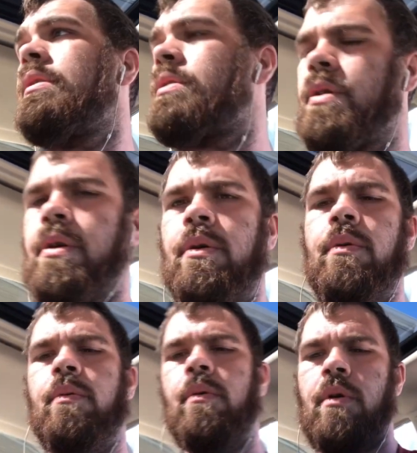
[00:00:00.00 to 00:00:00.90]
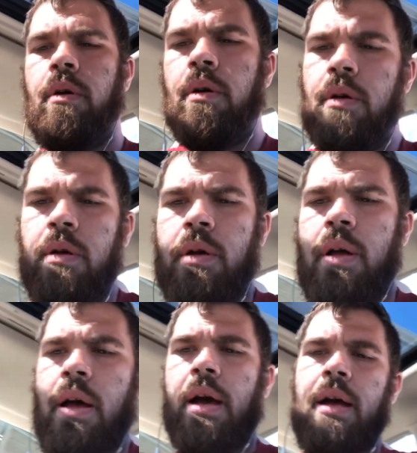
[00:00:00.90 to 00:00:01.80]
So
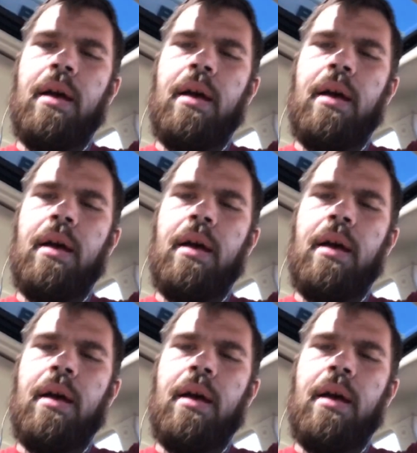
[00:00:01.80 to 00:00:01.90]
I